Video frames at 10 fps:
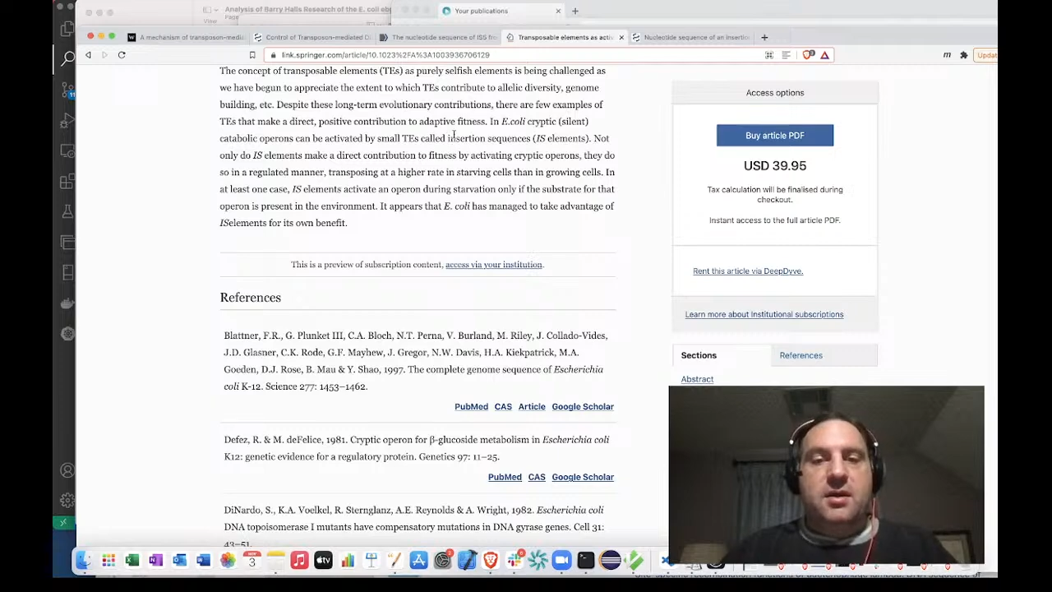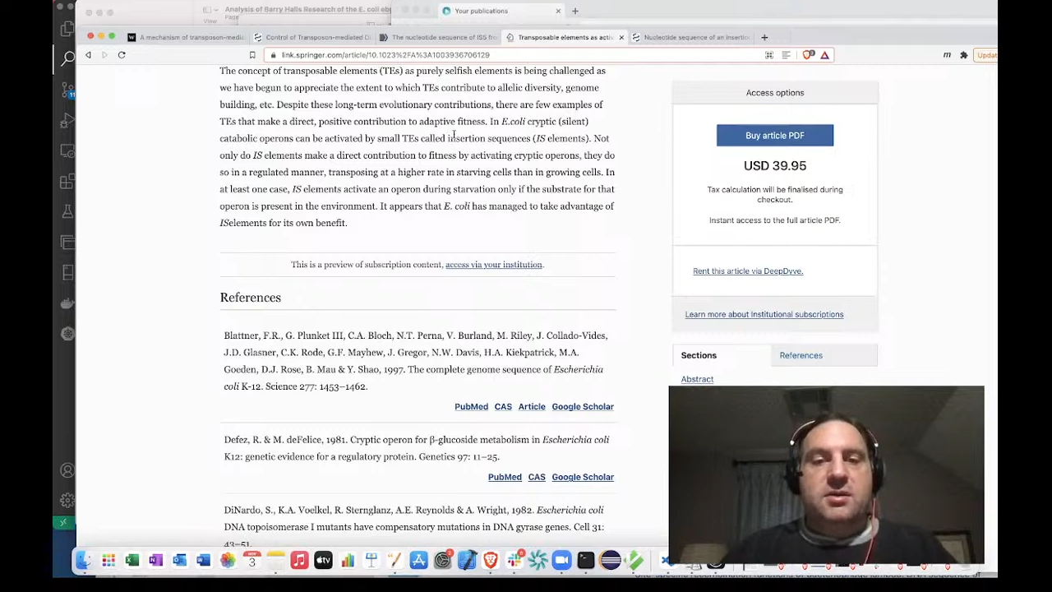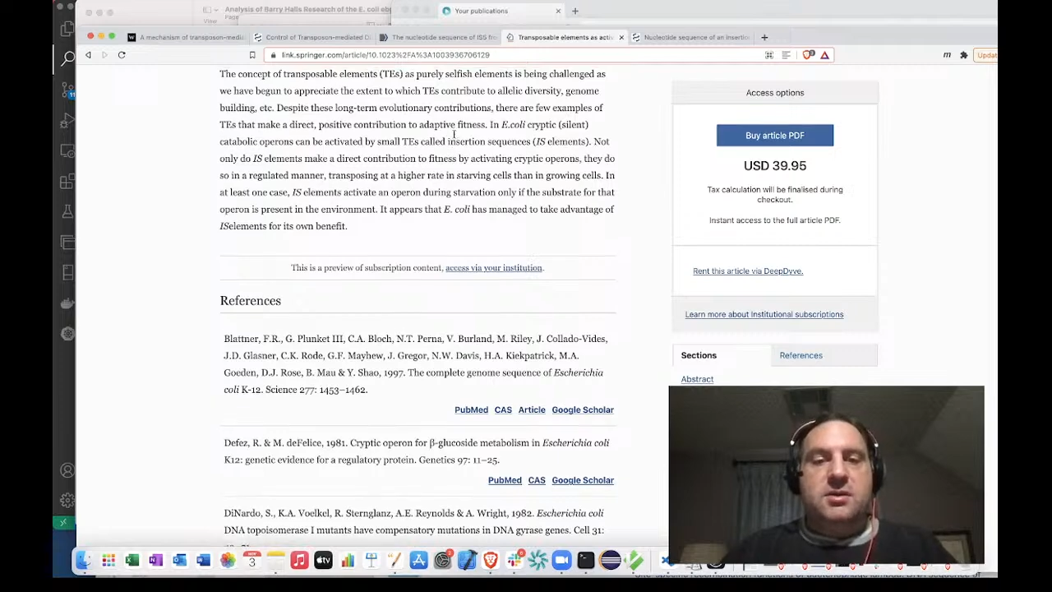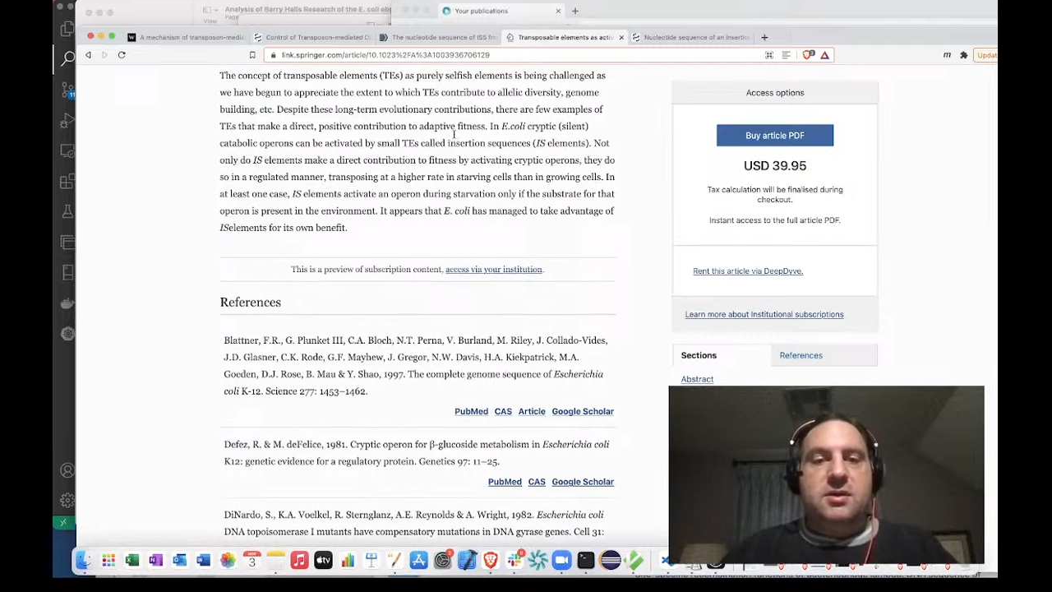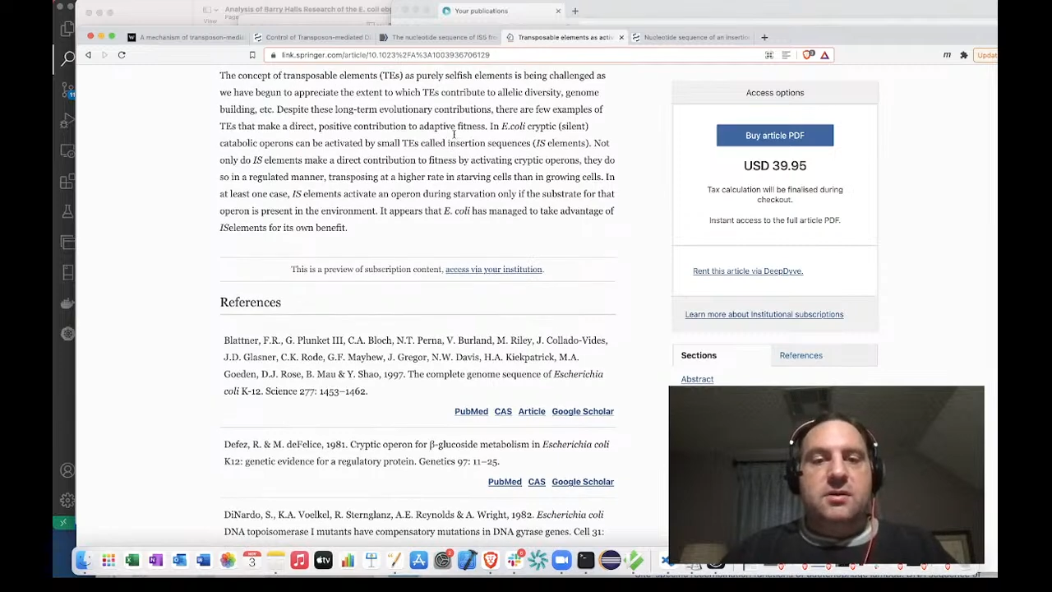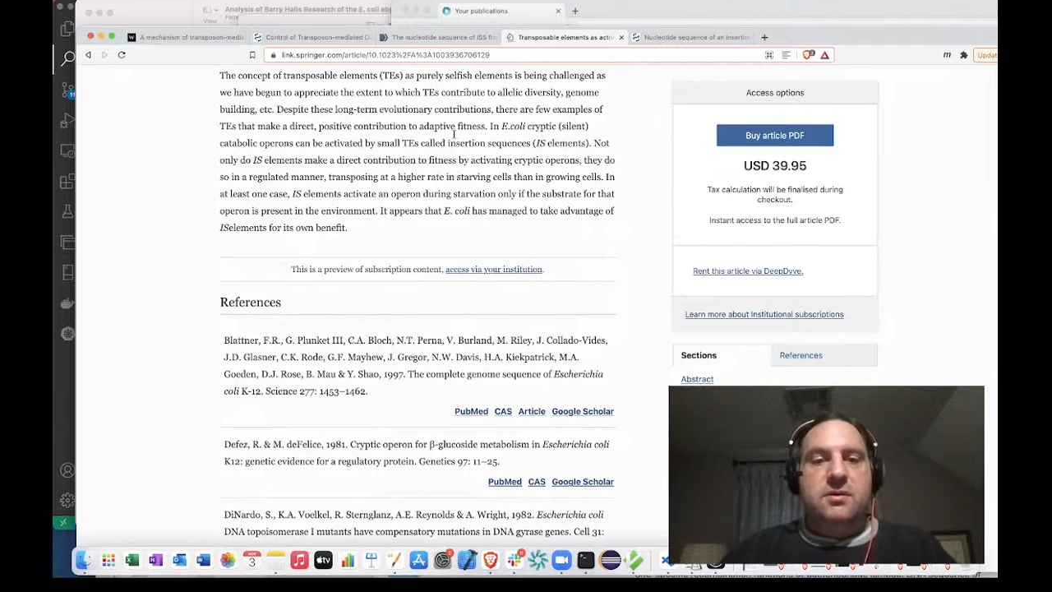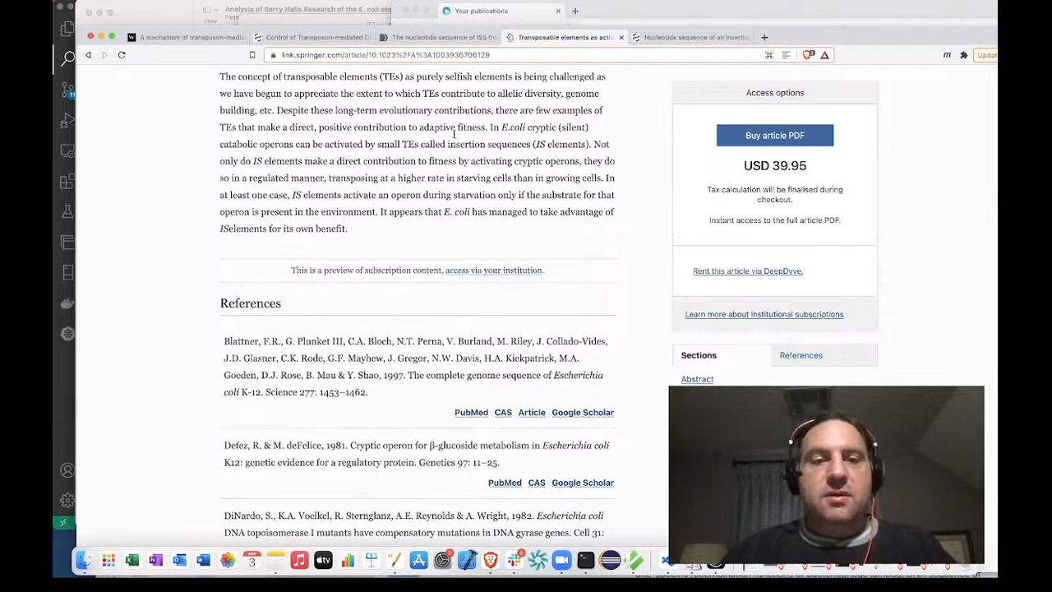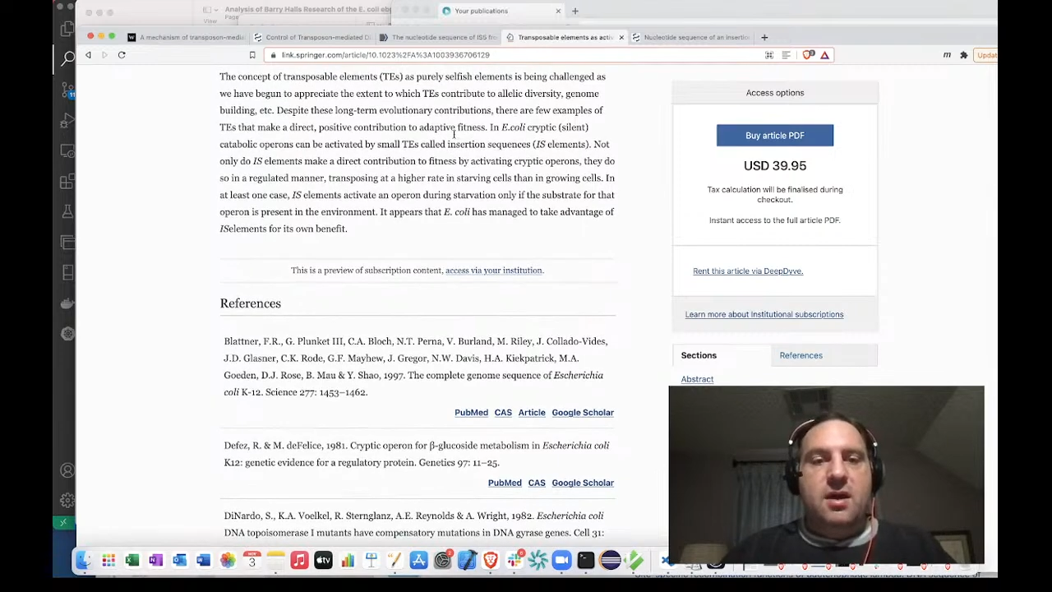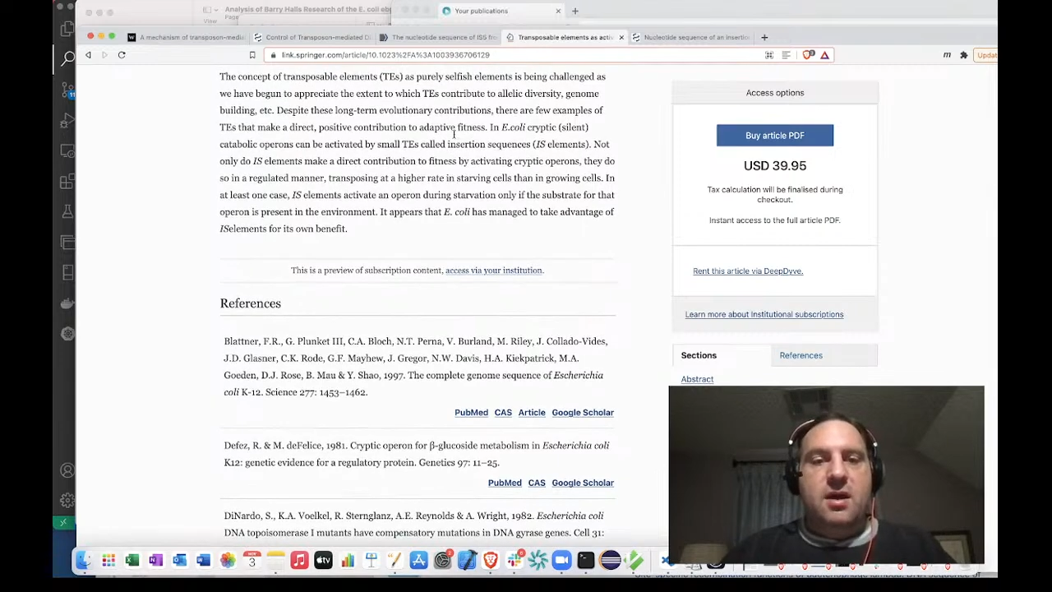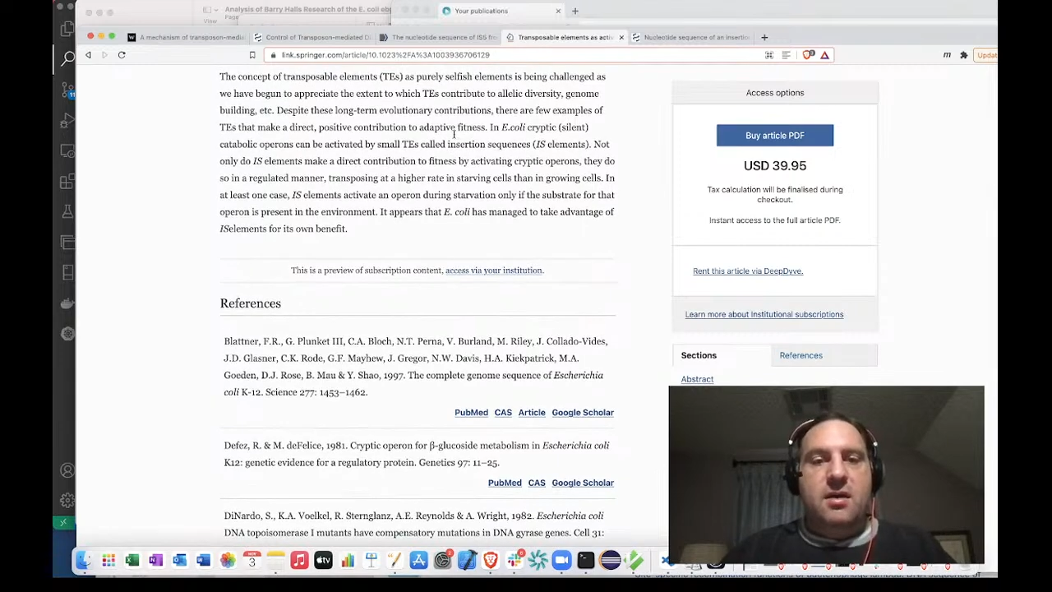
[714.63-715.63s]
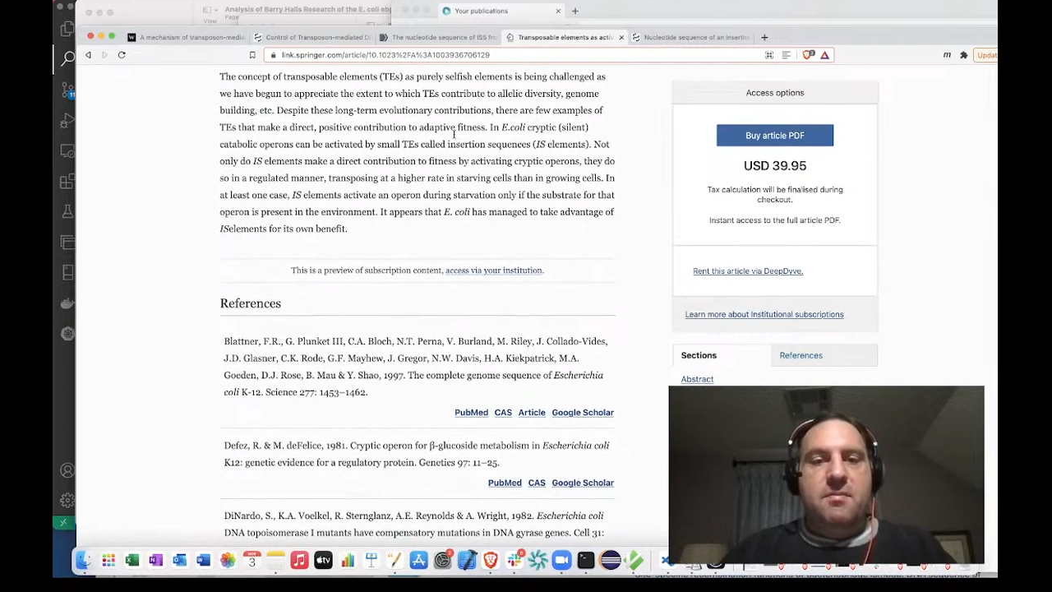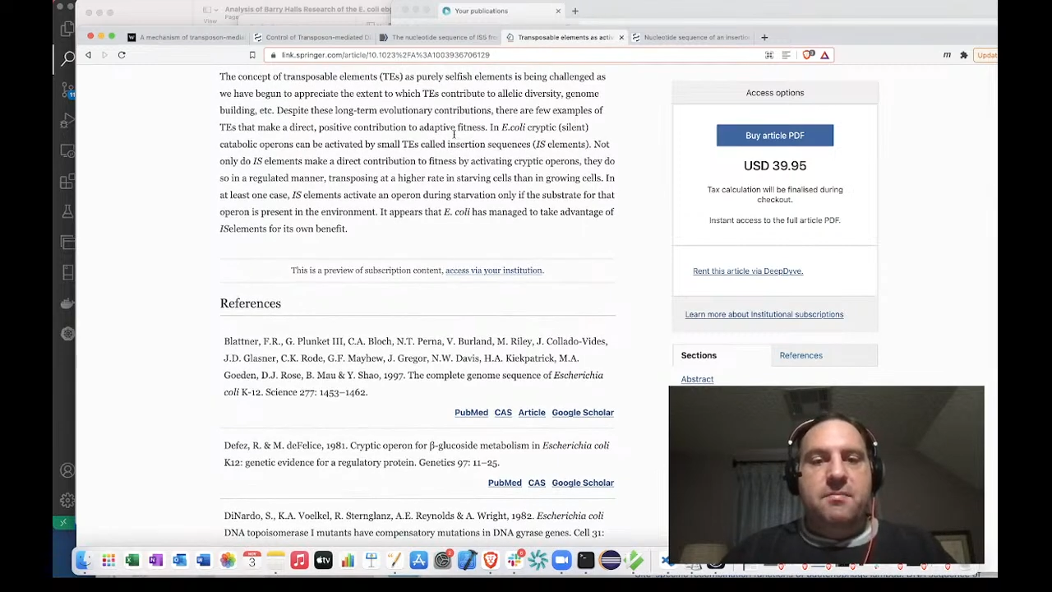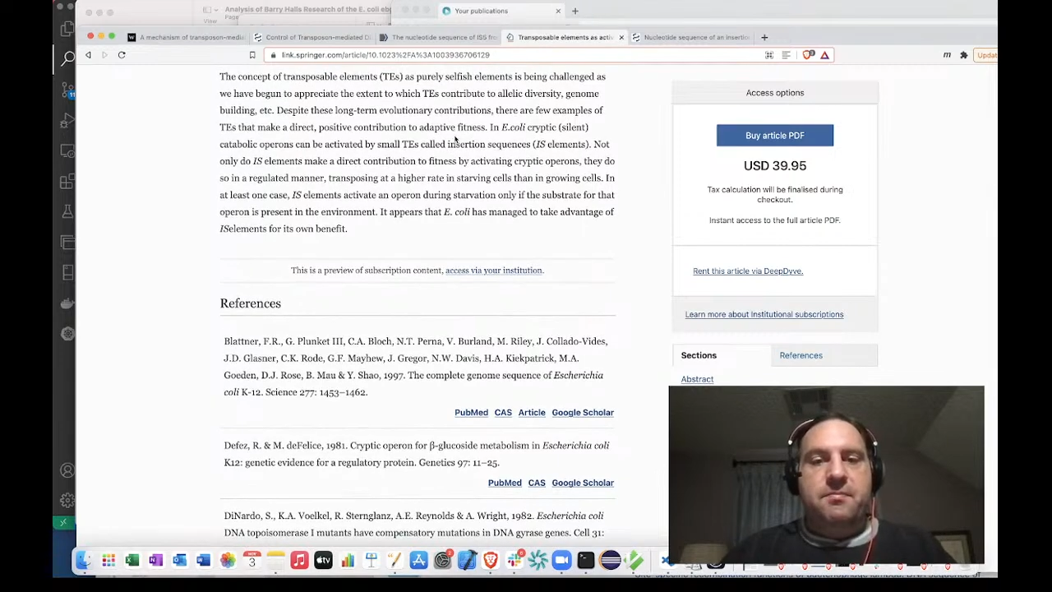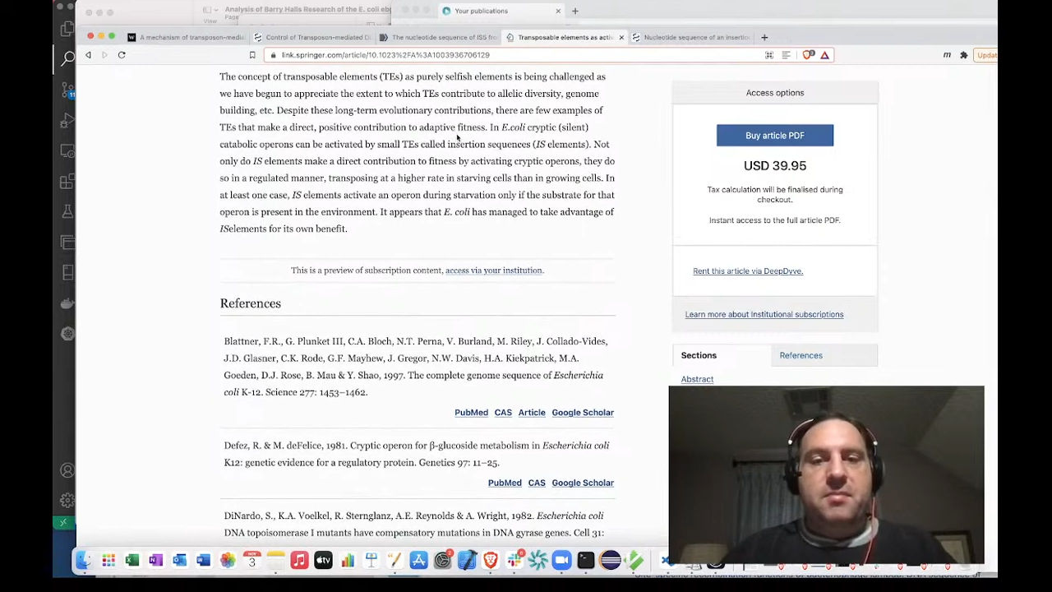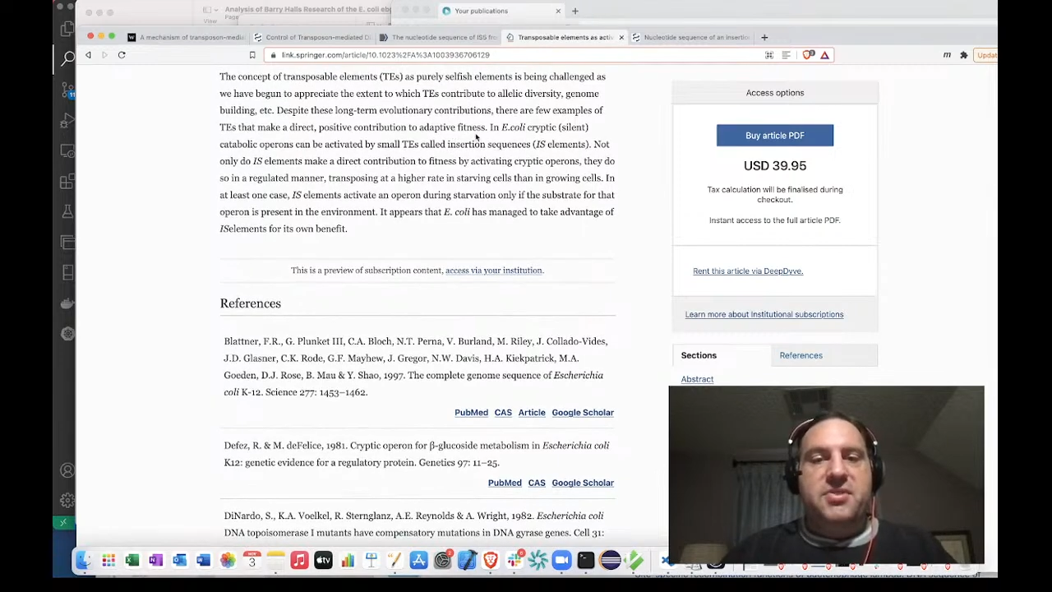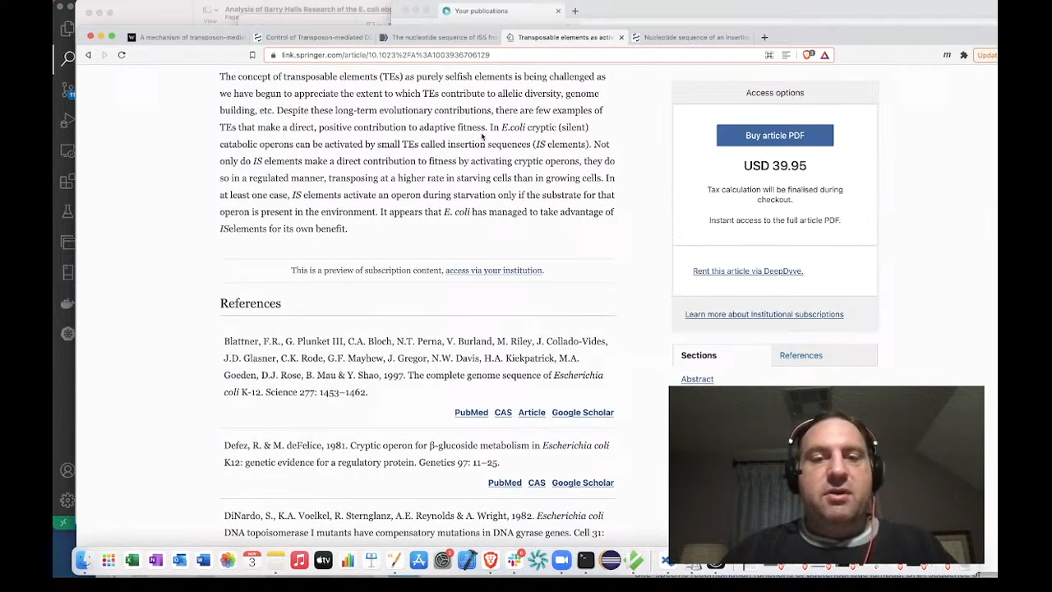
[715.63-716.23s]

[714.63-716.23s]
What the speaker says: So, but